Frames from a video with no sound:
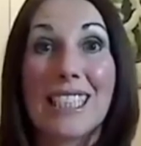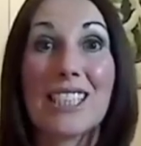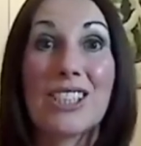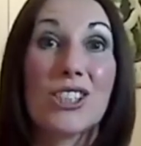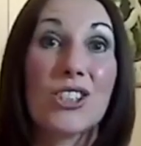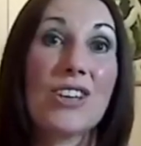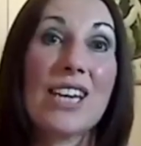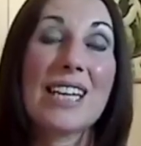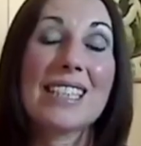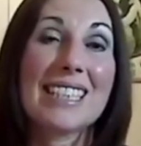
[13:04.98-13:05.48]

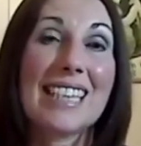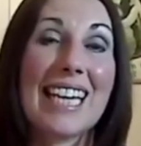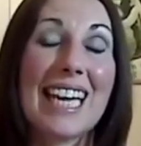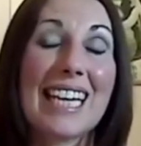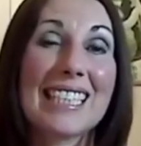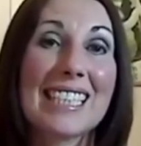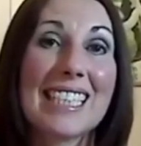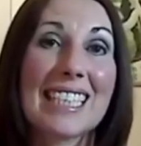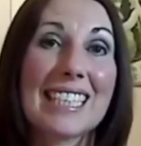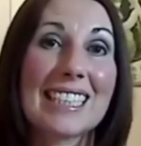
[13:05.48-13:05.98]
stress
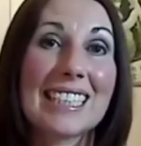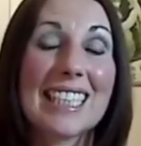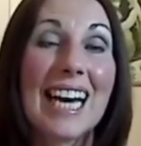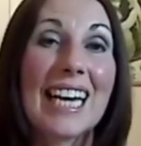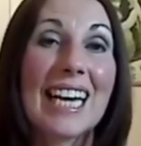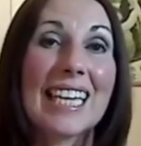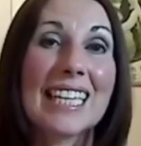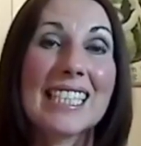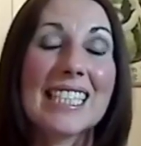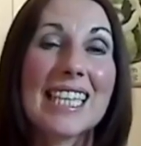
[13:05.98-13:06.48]
and
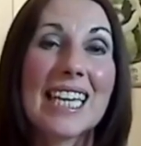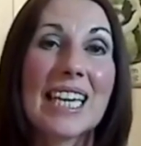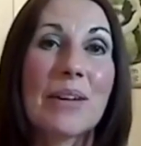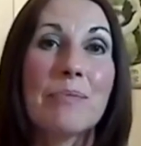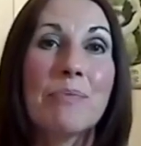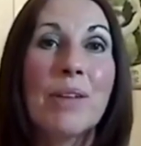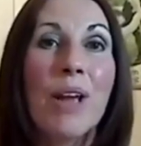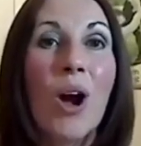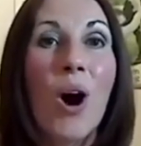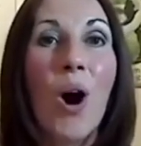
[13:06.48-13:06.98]
anxiety.
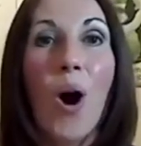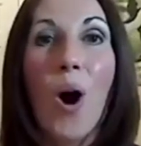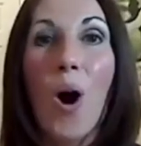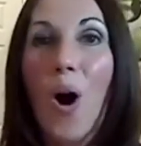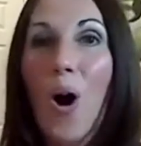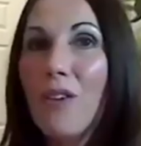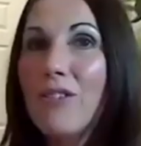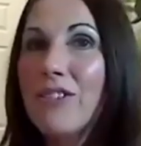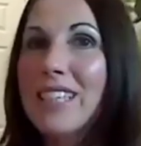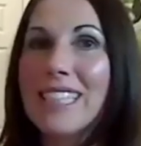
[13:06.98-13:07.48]

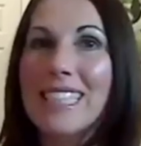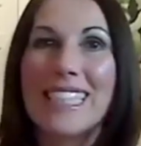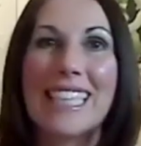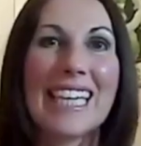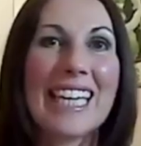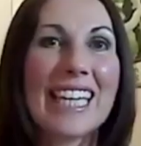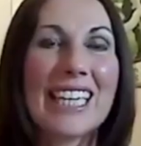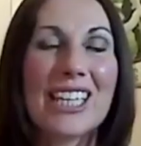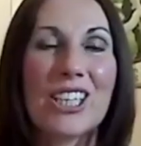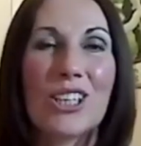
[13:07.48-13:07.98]

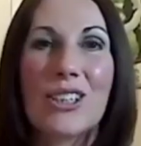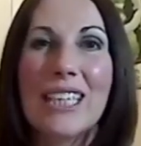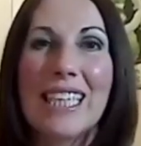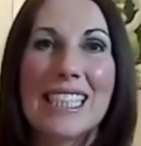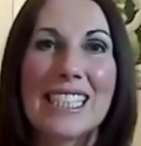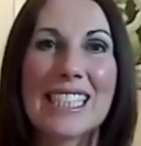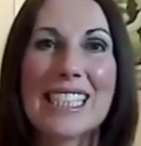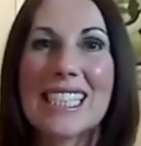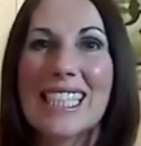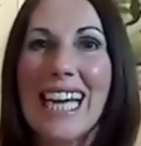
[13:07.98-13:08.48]
Obviously, you
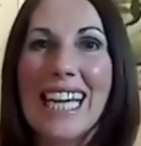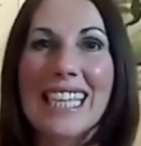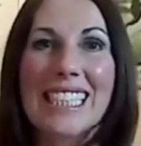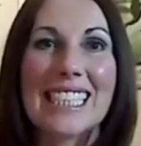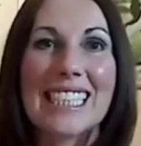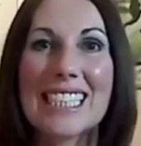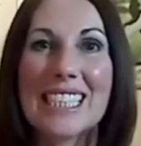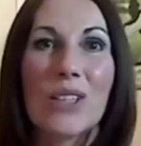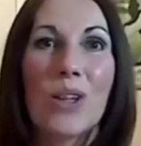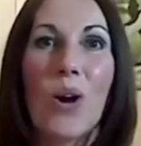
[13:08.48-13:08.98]
need to then
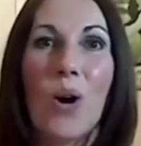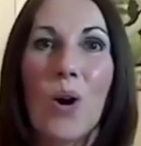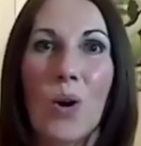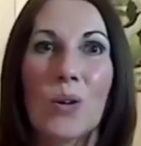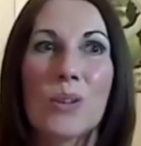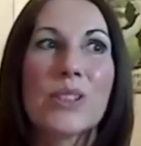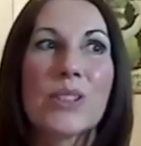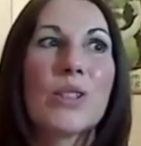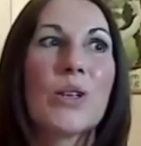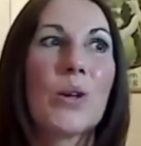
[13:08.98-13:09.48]
still
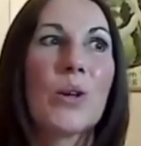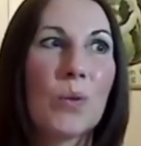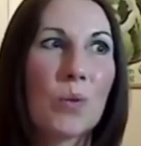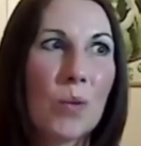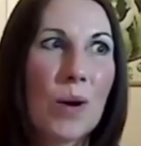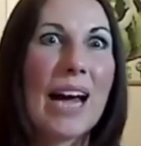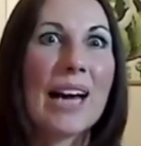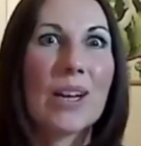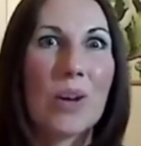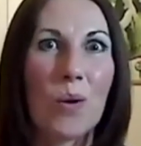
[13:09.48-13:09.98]
also
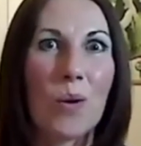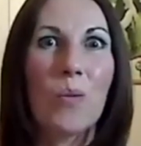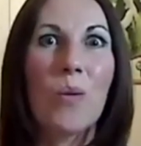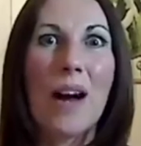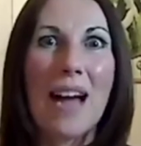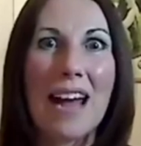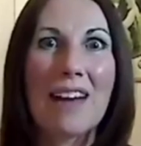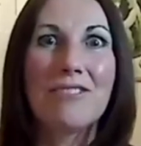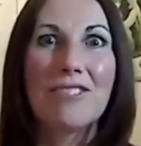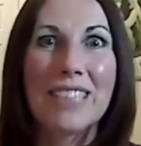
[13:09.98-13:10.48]
work on
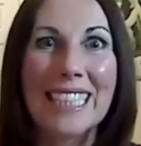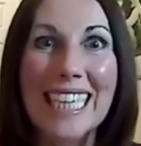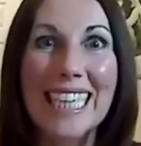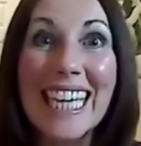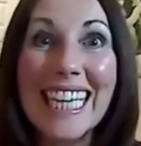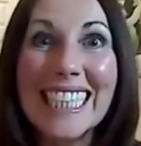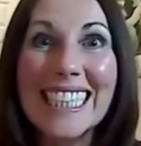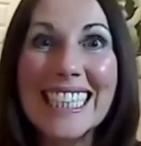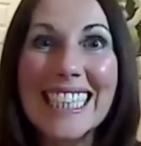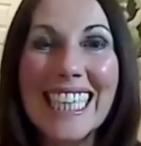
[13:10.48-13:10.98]
whatever it
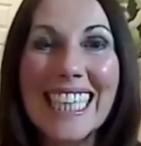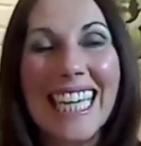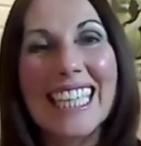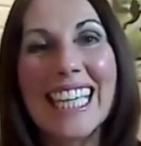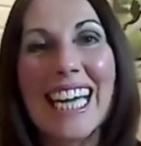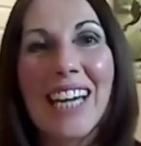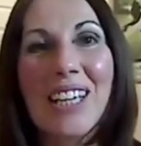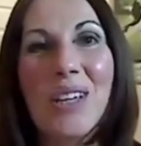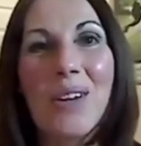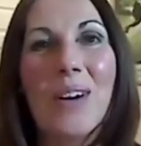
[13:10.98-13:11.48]
is
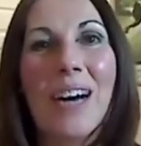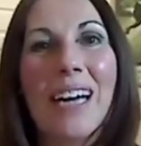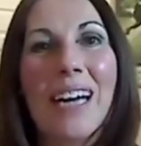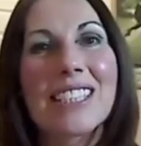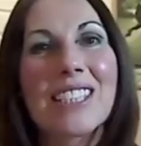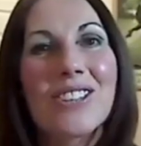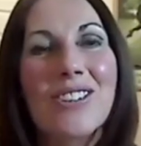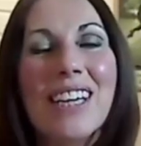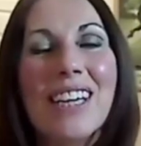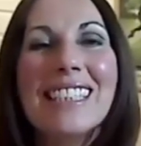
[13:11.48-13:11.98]
that you are
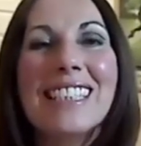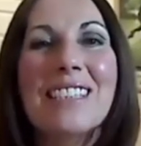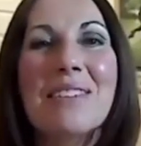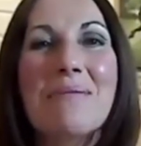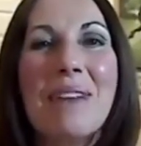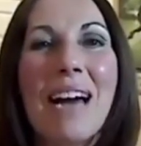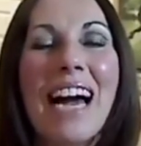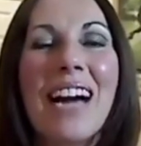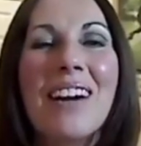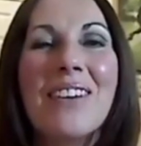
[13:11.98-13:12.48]
stressed
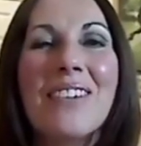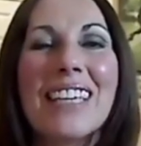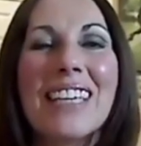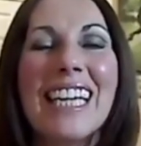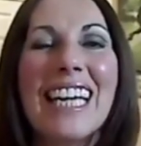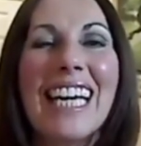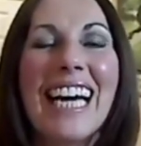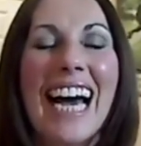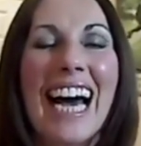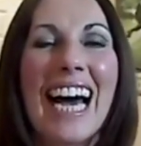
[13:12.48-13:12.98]
about,
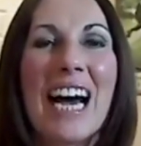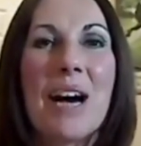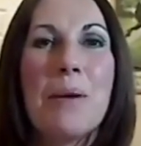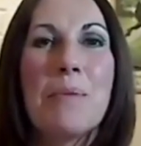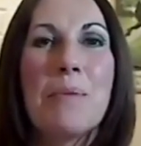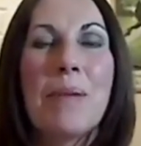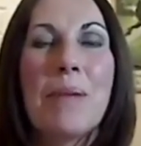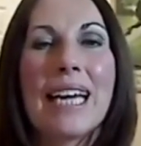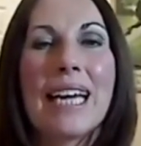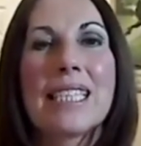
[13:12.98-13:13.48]

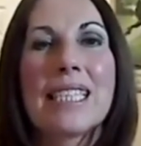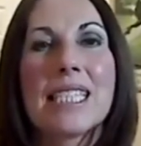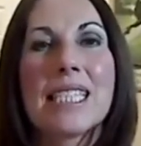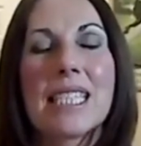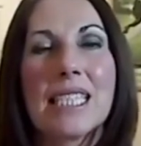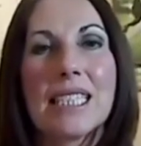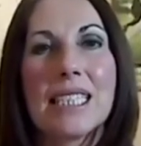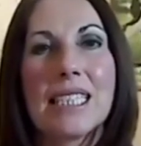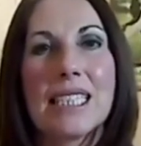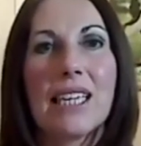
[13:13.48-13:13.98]
and
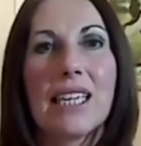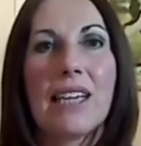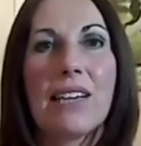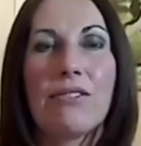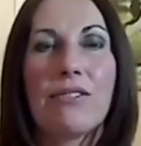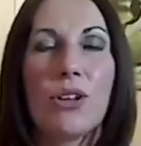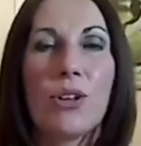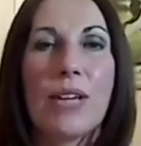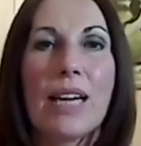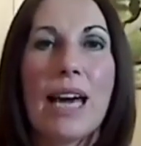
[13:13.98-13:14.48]
to see
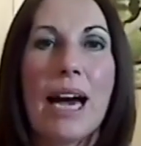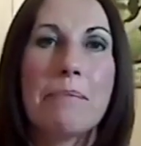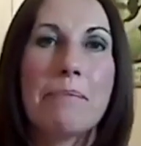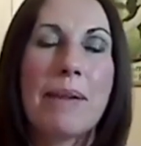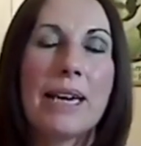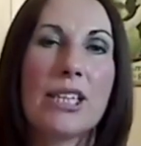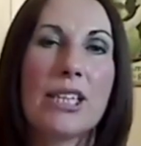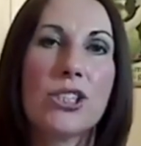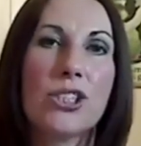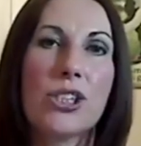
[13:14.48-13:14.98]
if you can
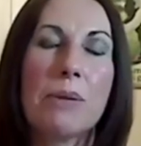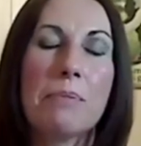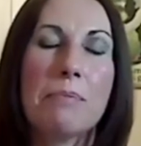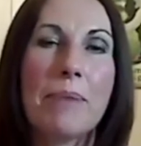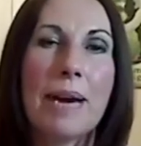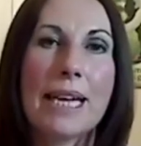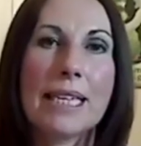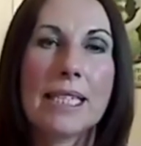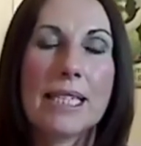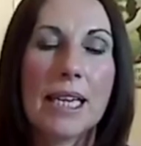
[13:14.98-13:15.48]
manage it
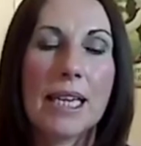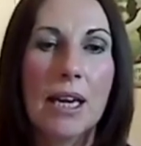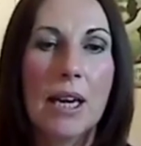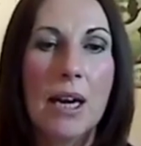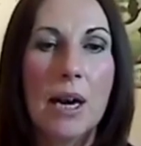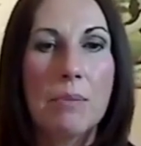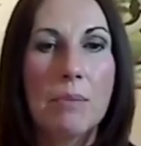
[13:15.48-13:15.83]
better.